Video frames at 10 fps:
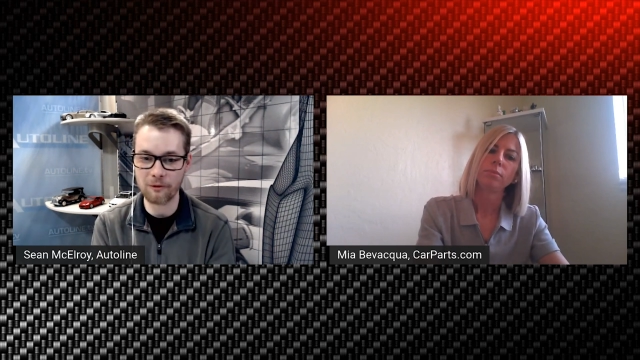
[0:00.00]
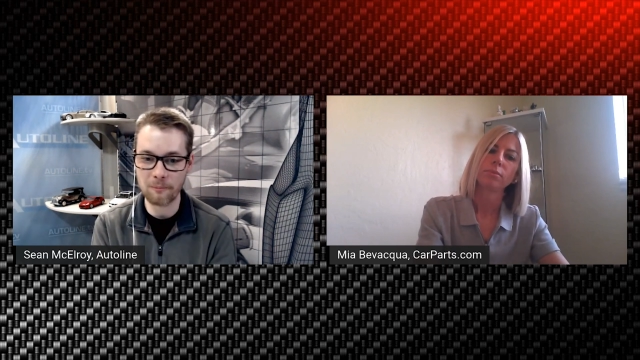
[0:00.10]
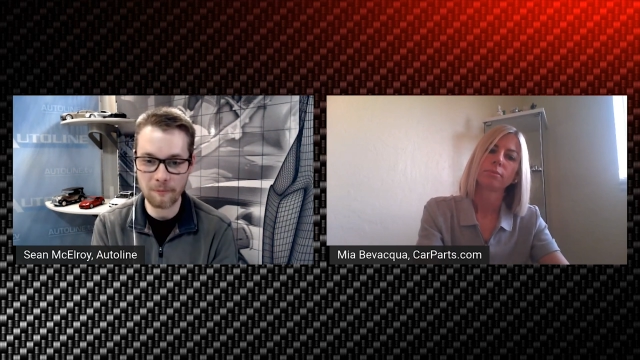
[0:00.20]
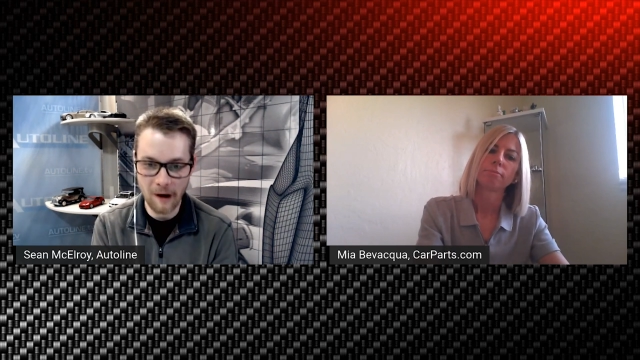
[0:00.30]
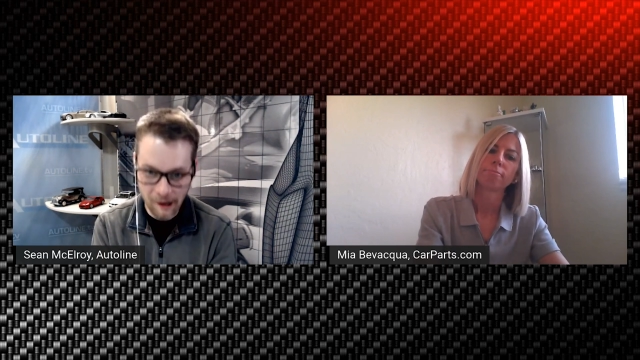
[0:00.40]
Speaker 1: from
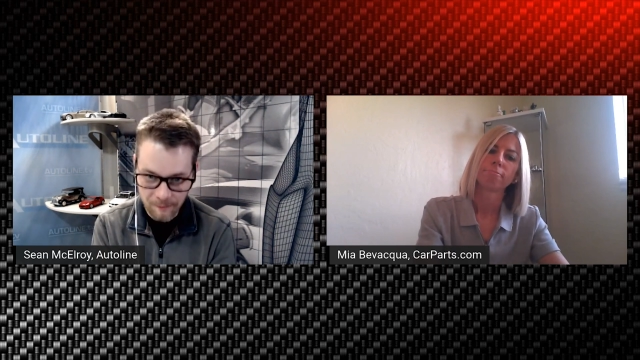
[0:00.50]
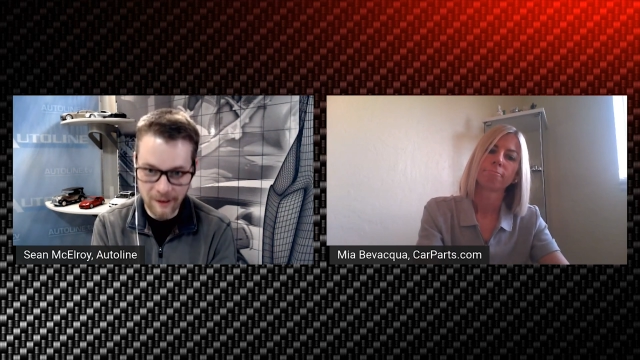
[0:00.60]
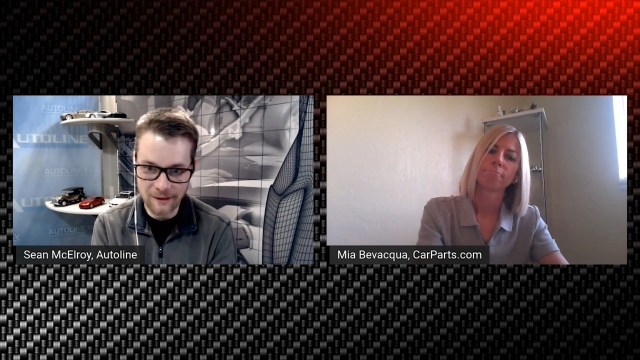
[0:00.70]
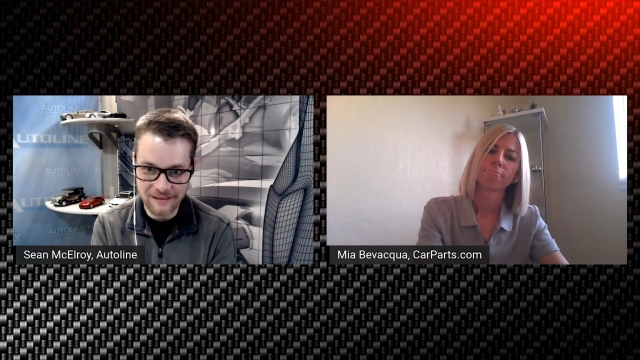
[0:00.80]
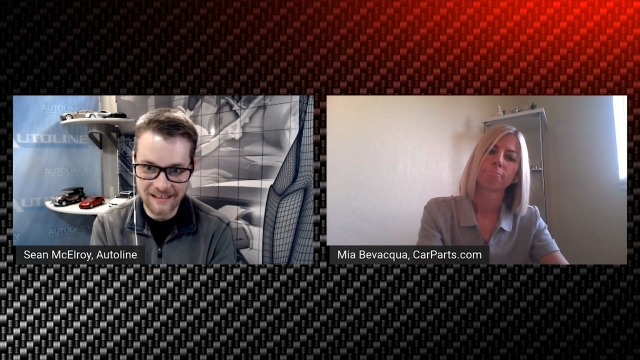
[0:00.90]

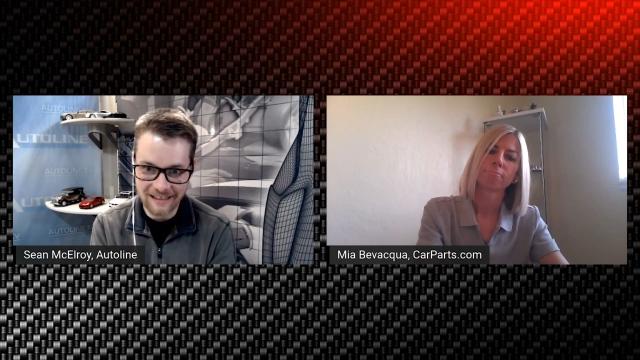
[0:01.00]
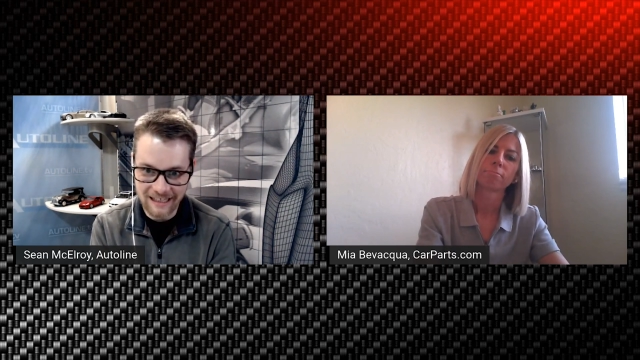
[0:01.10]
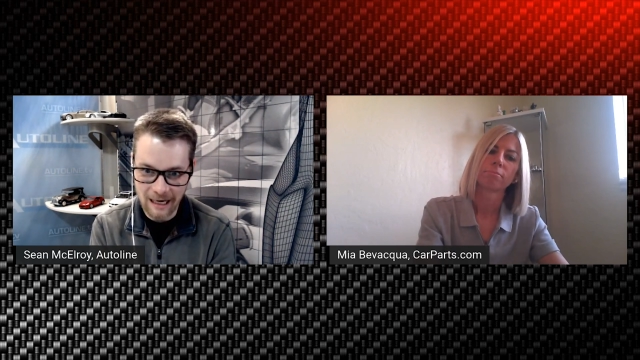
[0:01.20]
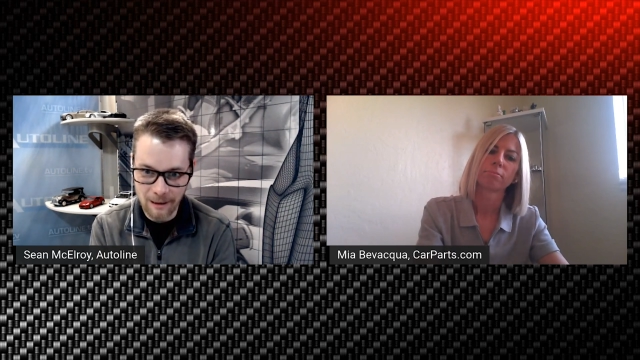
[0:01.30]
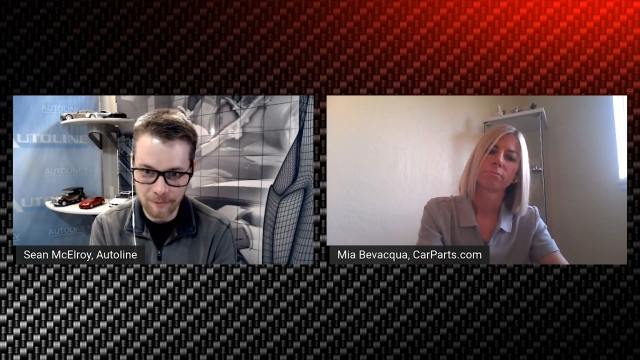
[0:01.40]

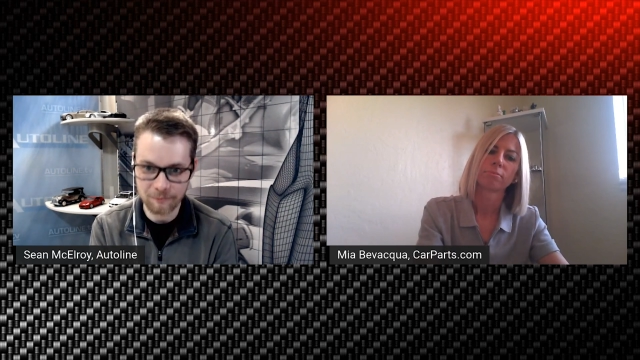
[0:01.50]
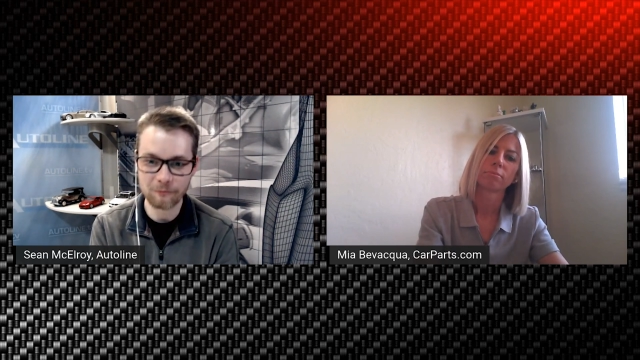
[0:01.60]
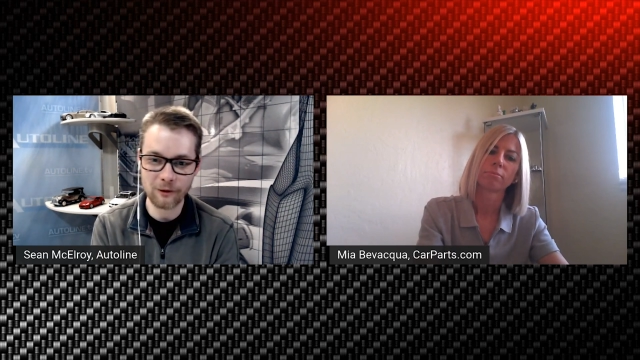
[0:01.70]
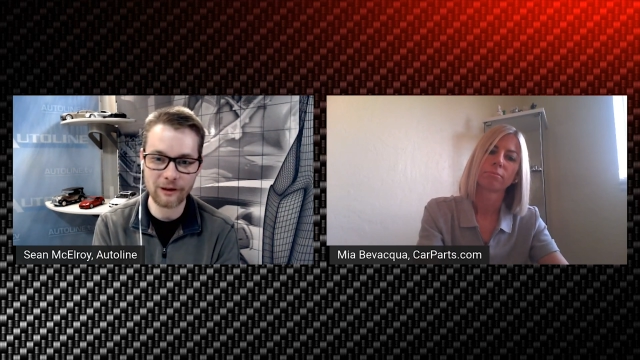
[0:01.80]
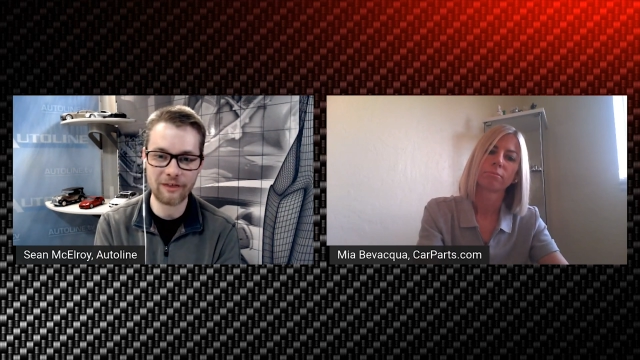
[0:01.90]
carparts.com.
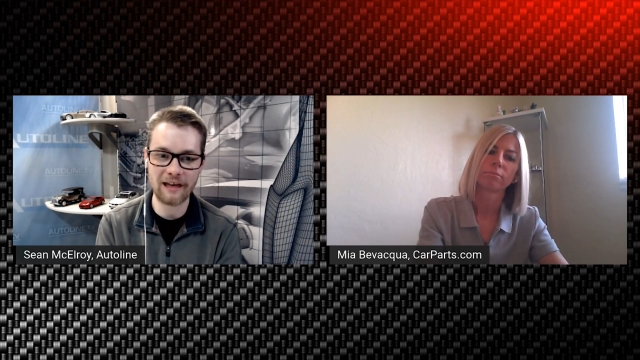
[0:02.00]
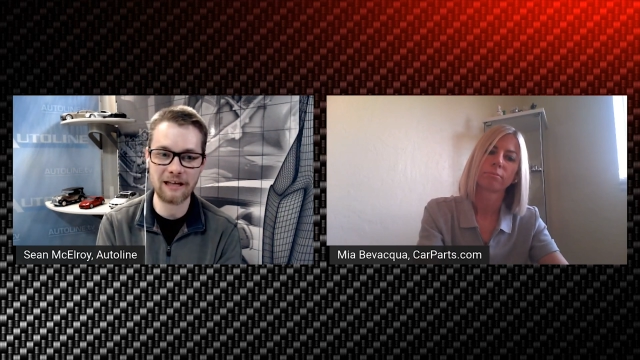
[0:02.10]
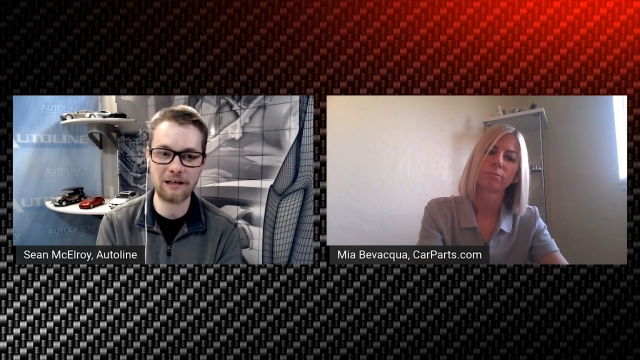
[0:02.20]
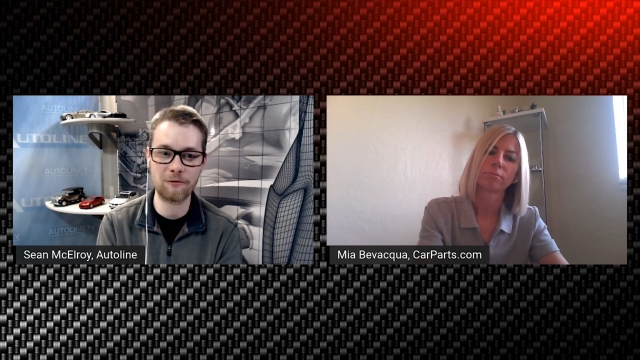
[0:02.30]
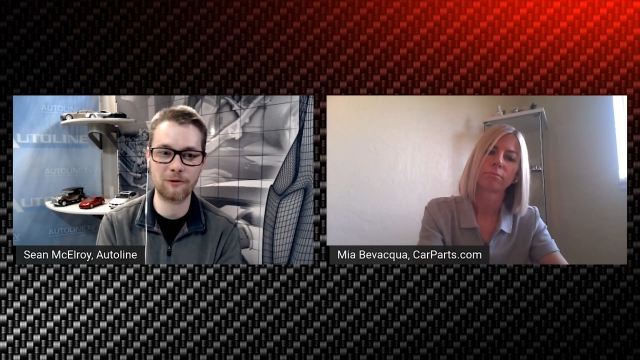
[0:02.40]
Really thank
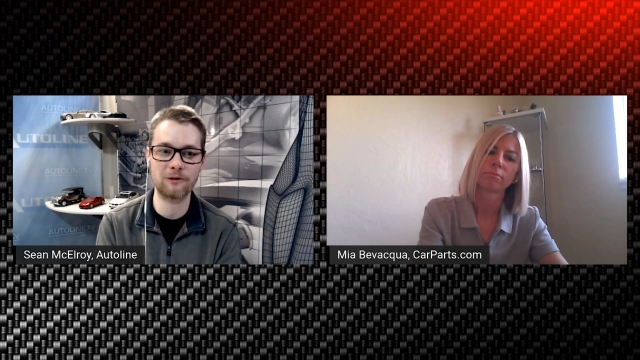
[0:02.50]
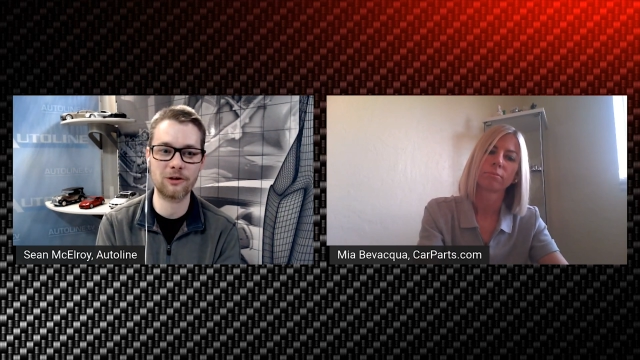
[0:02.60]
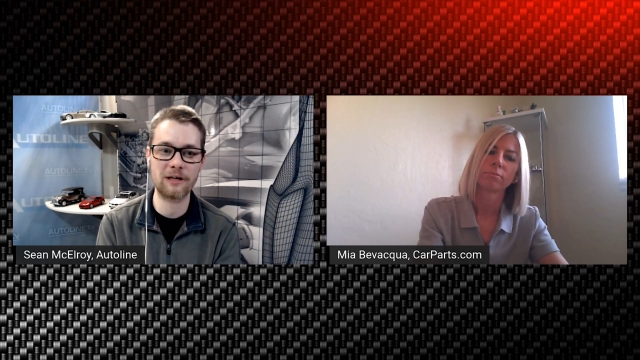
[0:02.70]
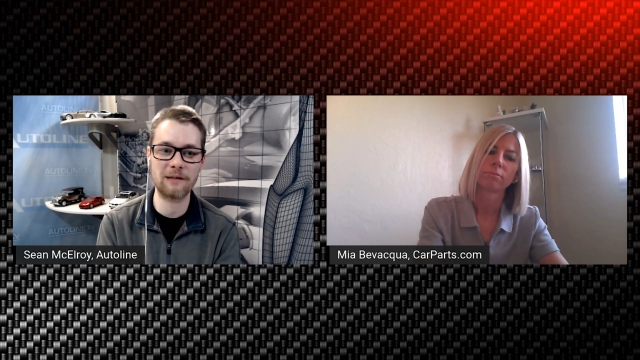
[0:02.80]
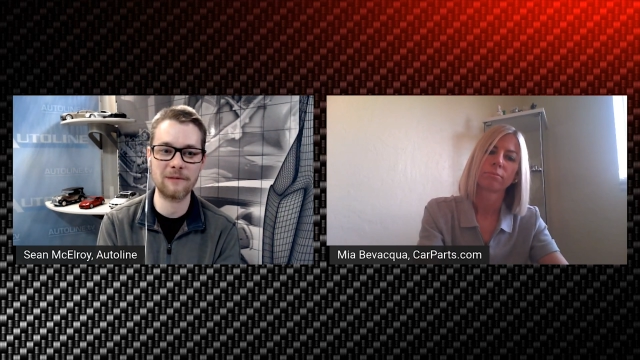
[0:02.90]
you for
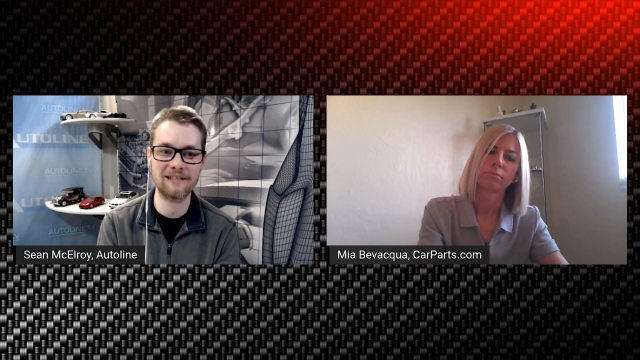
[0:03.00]
joining me